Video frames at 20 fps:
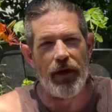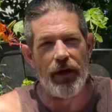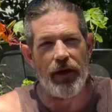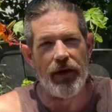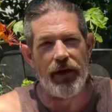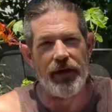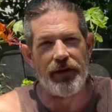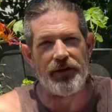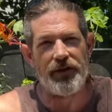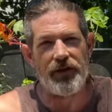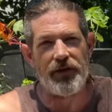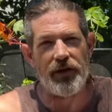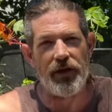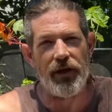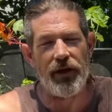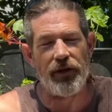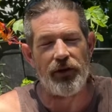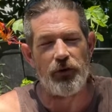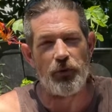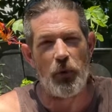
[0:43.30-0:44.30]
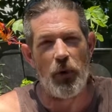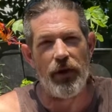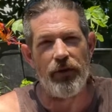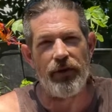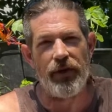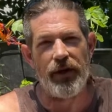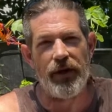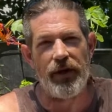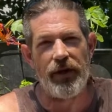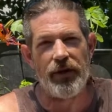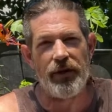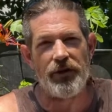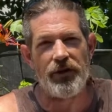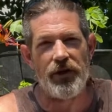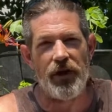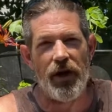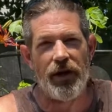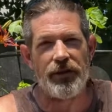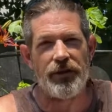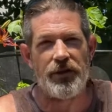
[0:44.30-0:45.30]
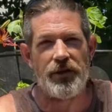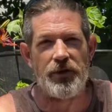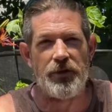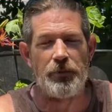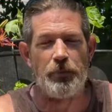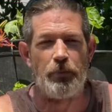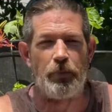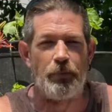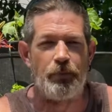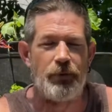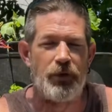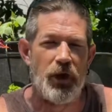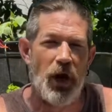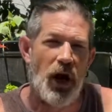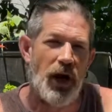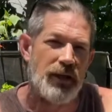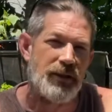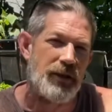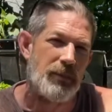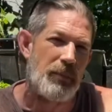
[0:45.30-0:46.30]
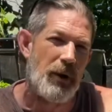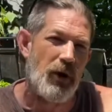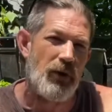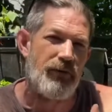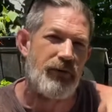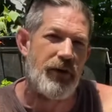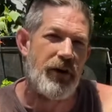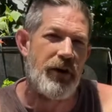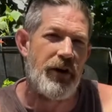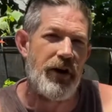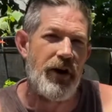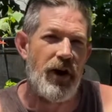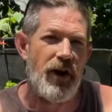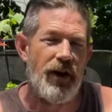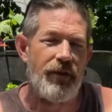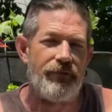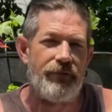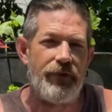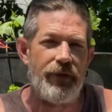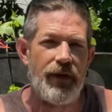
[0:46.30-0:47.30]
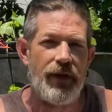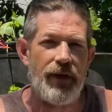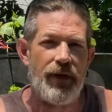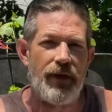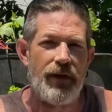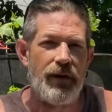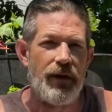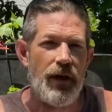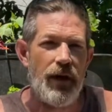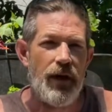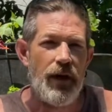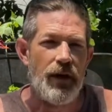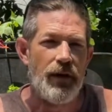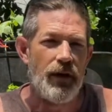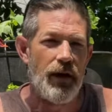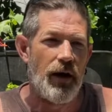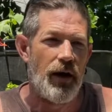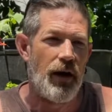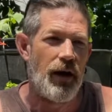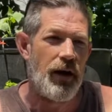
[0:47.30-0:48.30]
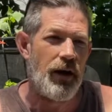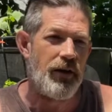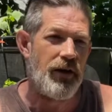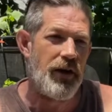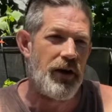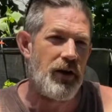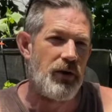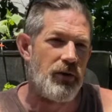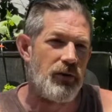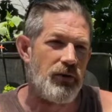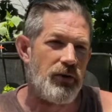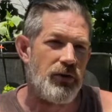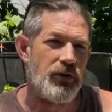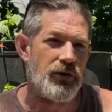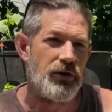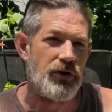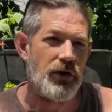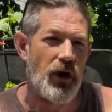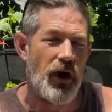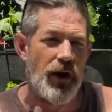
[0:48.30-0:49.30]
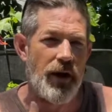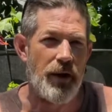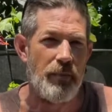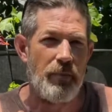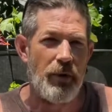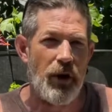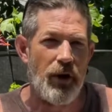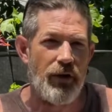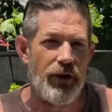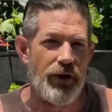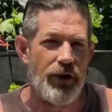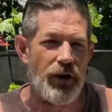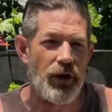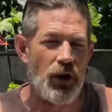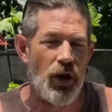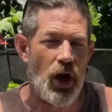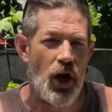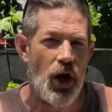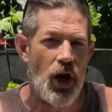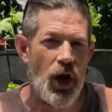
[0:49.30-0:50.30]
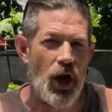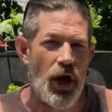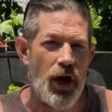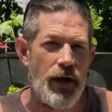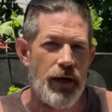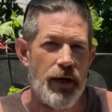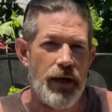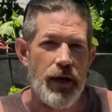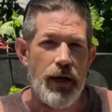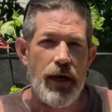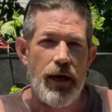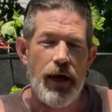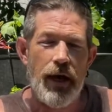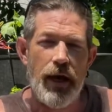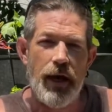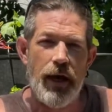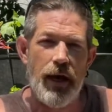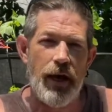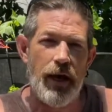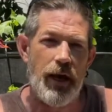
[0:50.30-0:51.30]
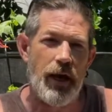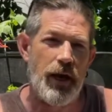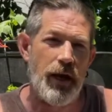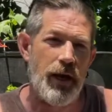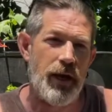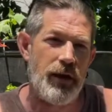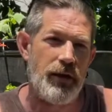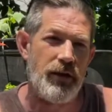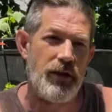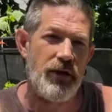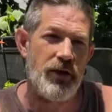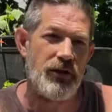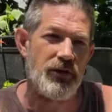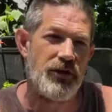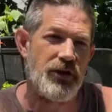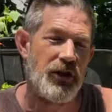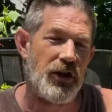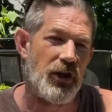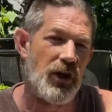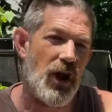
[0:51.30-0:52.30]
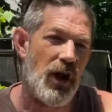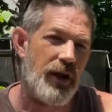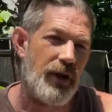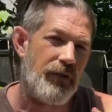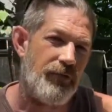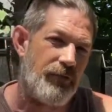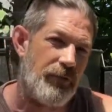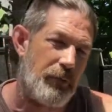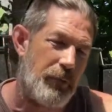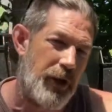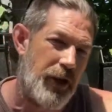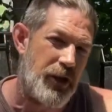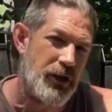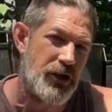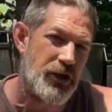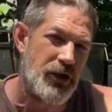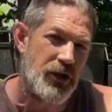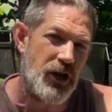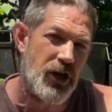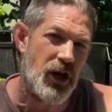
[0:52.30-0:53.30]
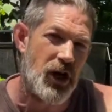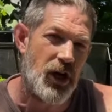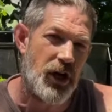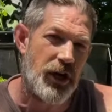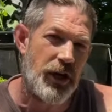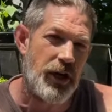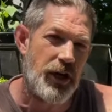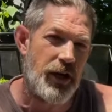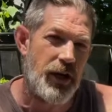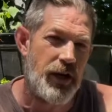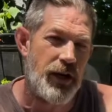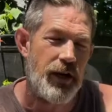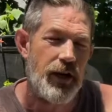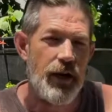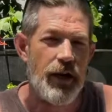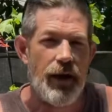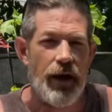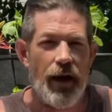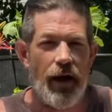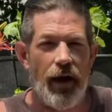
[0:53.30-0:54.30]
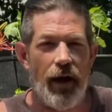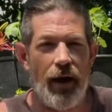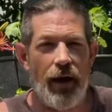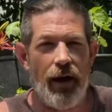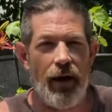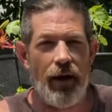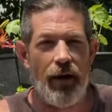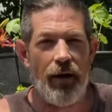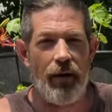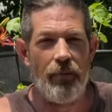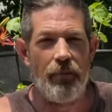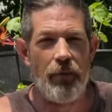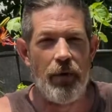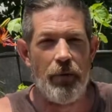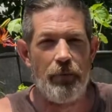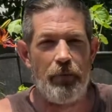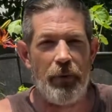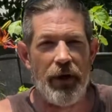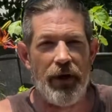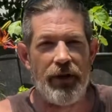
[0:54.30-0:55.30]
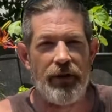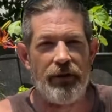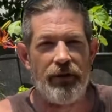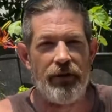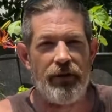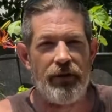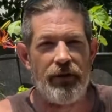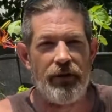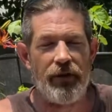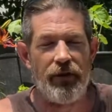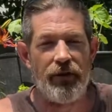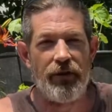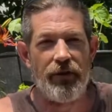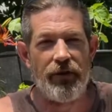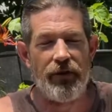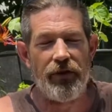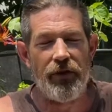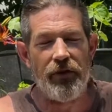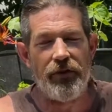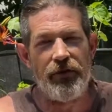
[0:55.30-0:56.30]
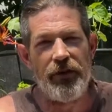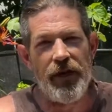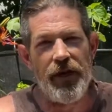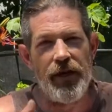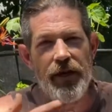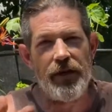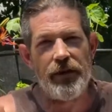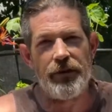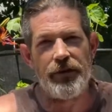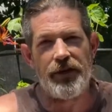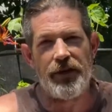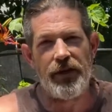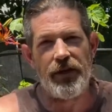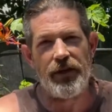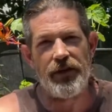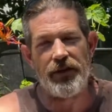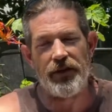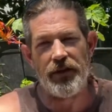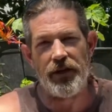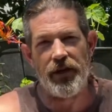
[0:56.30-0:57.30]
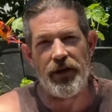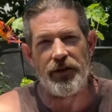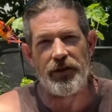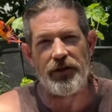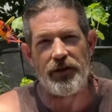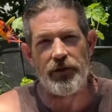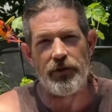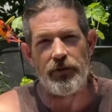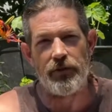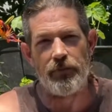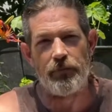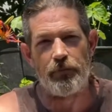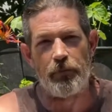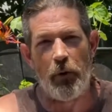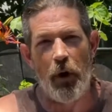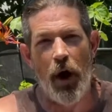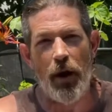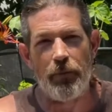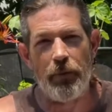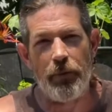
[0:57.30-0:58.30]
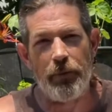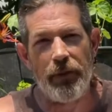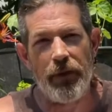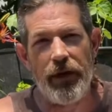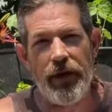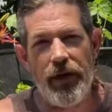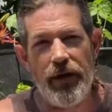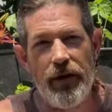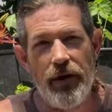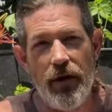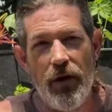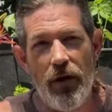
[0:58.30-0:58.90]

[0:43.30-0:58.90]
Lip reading: It's one that is not talked about very often. They don't talk about it a lot, and you don't see a lot of information on it. But the thing is it's probably